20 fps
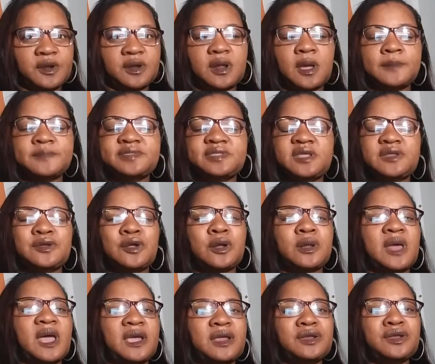And I'm sitting there
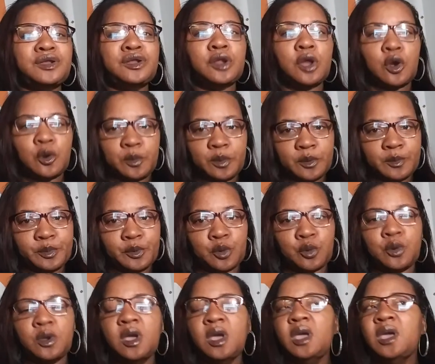like, no,
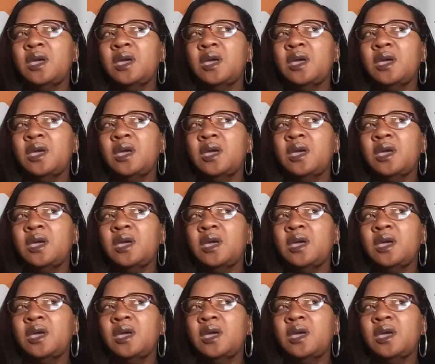boo-boo.